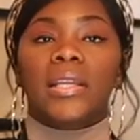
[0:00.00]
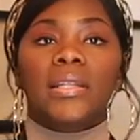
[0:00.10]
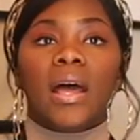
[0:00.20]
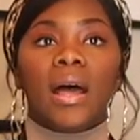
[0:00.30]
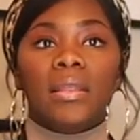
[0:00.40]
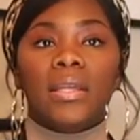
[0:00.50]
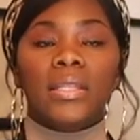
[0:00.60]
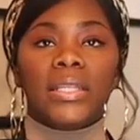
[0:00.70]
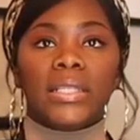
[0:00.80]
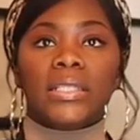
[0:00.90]
The other
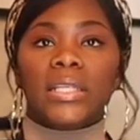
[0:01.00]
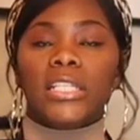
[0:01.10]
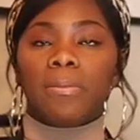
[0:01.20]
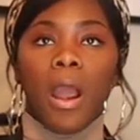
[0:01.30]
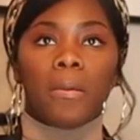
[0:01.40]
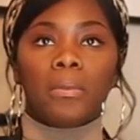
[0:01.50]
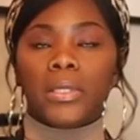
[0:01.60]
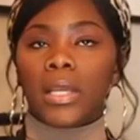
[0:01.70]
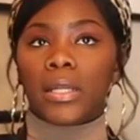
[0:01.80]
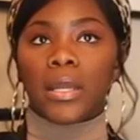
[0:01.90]
list is probably
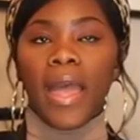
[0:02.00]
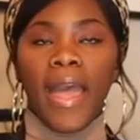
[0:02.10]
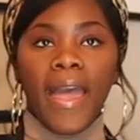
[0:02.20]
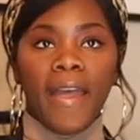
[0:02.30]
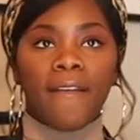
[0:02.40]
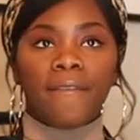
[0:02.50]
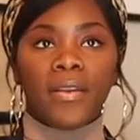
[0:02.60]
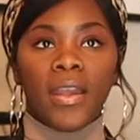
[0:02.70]
gonna have